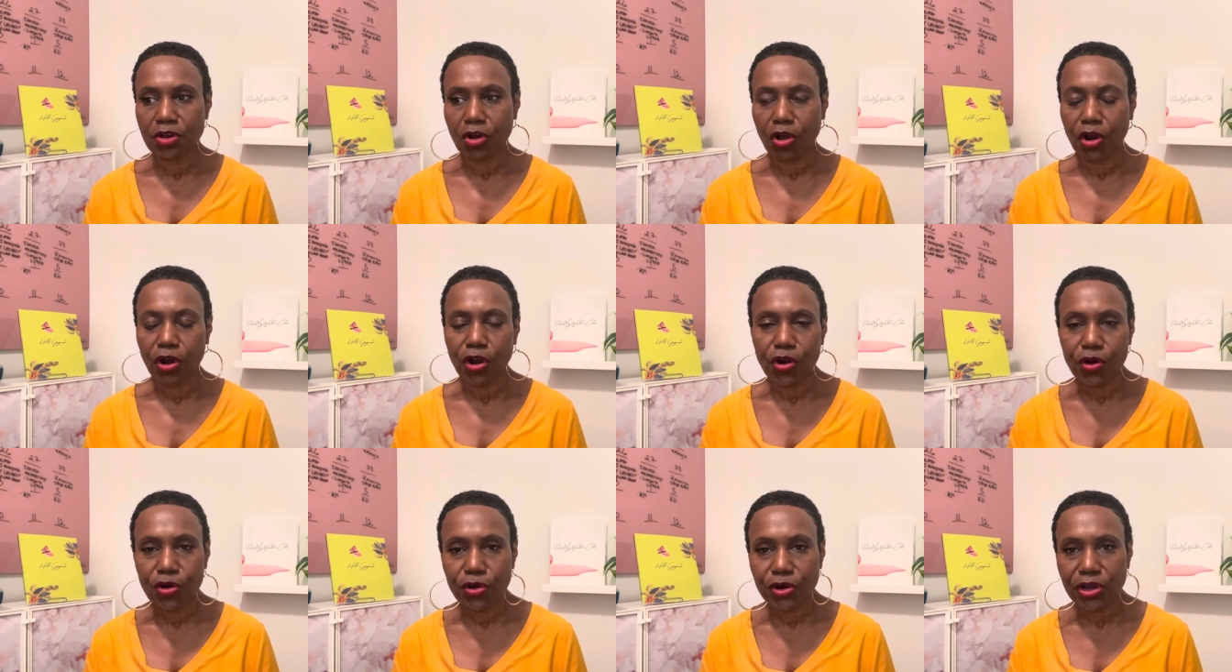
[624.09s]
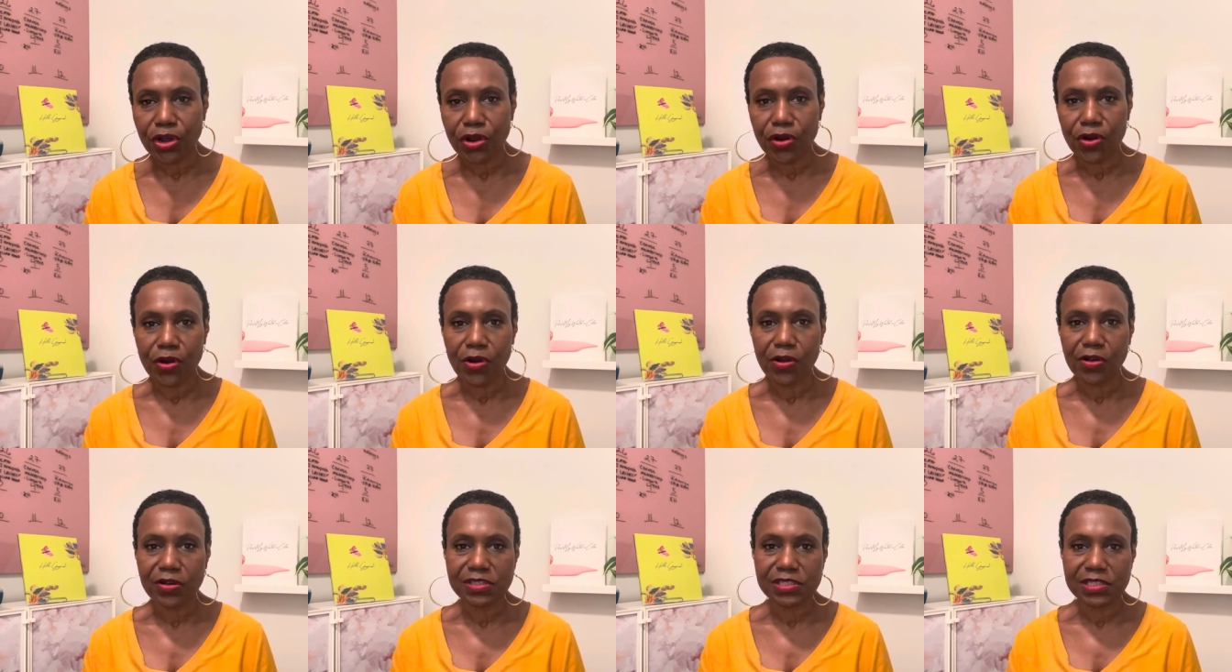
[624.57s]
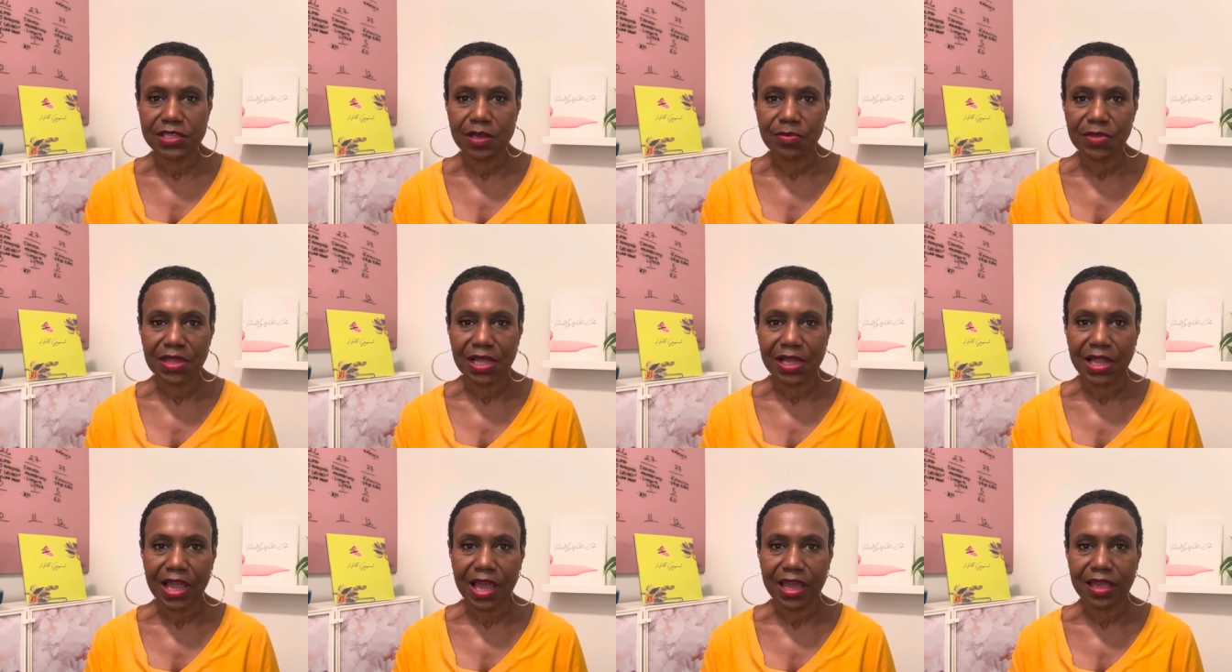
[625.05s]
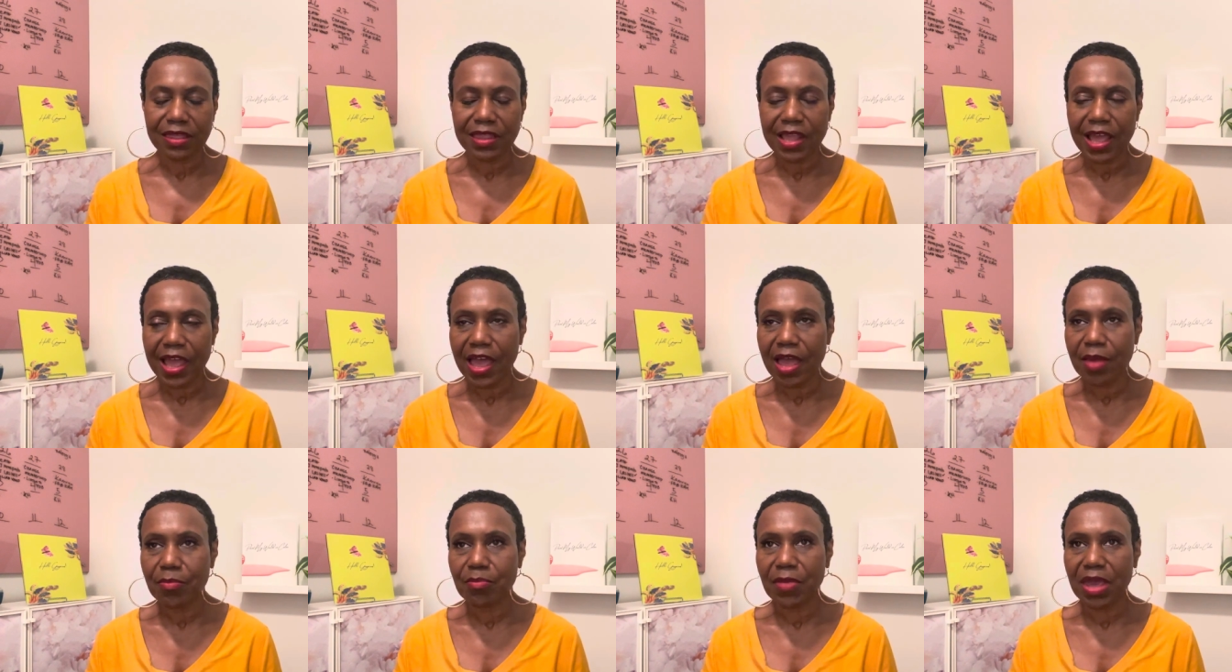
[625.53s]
heard of her or something like that.